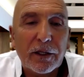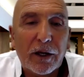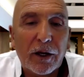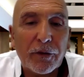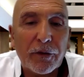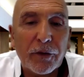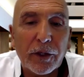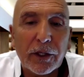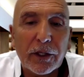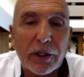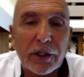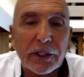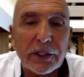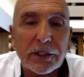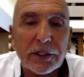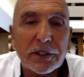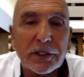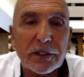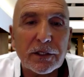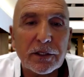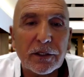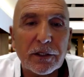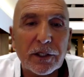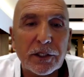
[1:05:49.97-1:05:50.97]
I think
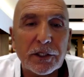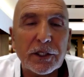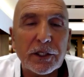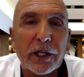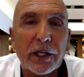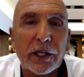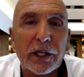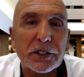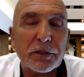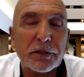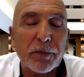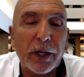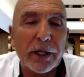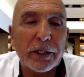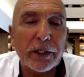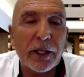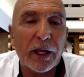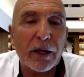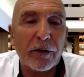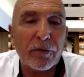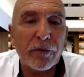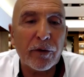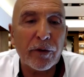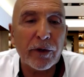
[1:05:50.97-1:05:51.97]
that's made
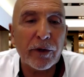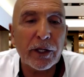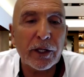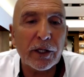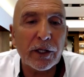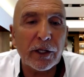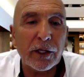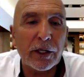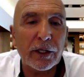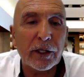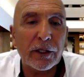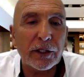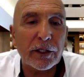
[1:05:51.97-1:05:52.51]
that very clear.